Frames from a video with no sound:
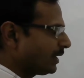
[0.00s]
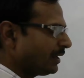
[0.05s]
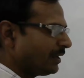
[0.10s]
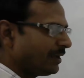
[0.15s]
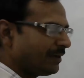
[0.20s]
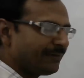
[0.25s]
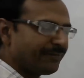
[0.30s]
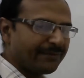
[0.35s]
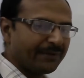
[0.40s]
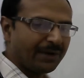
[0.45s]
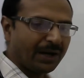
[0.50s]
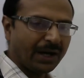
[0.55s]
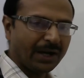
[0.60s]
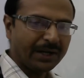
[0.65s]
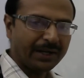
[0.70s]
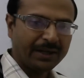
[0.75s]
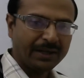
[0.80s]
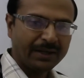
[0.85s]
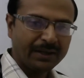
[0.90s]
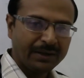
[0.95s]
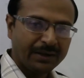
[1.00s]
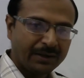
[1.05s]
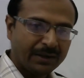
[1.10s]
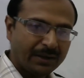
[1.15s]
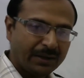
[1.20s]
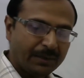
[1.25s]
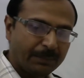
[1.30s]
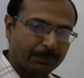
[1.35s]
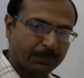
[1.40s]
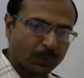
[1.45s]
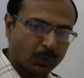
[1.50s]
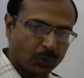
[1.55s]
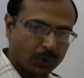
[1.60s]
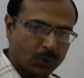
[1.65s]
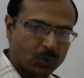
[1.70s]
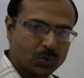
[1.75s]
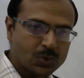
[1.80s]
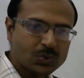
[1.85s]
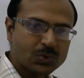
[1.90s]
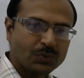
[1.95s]
if I
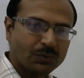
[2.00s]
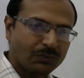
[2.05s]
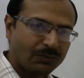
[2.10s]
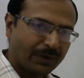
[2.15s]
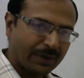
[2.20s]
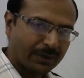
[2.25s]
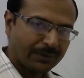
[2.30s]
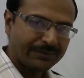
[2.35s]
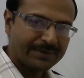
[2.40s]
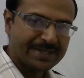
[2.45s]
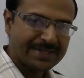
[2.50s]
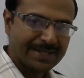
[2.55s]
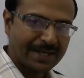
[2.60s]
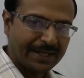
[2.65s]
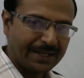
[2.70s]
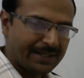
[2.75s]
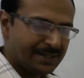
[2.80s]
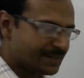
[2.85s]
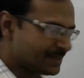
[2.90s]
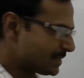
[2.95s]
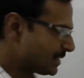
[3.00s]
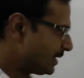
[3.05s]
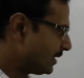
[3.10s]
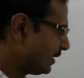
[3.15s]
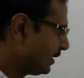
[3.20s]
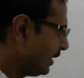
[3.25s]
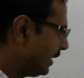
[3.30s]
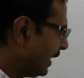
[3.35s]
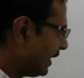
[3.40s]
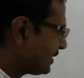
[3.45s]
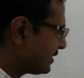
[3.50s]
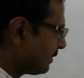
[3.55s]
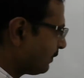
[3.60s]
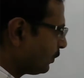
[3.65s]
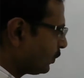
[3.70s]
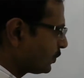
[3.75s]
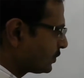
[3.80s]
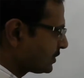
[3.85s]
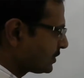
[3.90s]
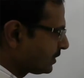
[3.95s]
produce one of the sides, like
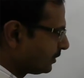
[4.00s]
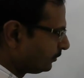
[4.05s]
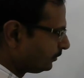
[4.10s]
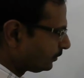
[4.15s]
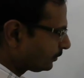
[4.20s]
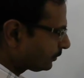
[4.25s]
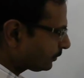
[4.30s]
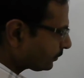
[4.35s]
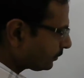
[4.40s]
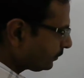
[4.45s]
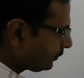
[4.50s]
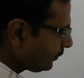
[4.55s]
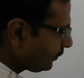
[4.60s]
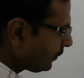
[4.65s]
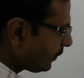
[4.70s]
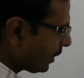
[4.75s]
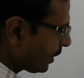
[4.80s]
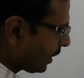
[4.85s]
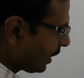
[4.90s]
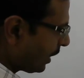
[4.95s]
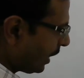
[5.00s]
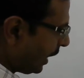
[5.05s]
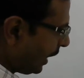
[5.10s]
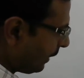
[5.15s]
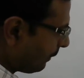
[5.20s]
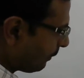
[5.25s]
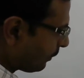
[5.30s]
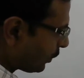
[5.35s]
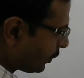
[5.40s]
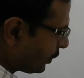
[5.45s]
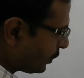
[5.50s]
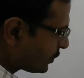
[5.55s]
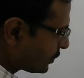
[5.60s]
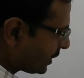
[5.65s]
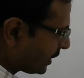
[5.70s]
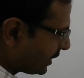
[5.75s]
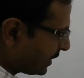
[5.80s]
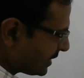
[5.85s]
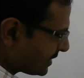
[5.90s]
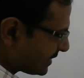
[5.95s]
suppose I am
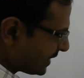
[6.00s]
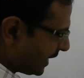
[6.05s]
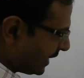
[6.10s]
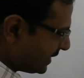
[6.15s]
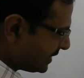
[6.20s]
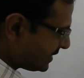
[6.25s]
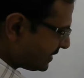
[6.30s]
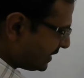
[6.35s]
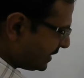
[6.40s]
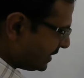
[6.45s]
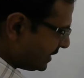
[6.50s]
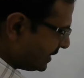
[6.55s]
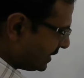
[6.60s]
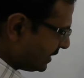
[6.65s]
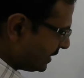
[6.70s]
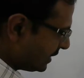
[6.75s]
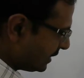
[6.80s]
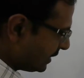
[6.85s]
producing this side CD.